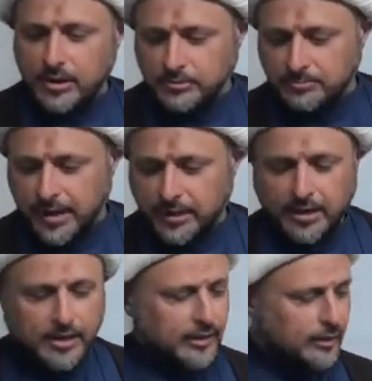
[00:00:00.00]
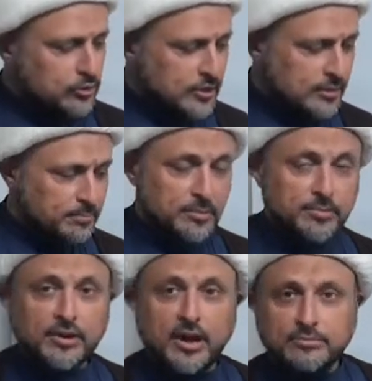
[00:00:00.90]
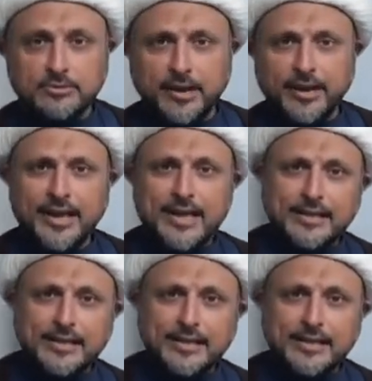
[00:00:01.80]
comes back. He looks at the paper, comes back.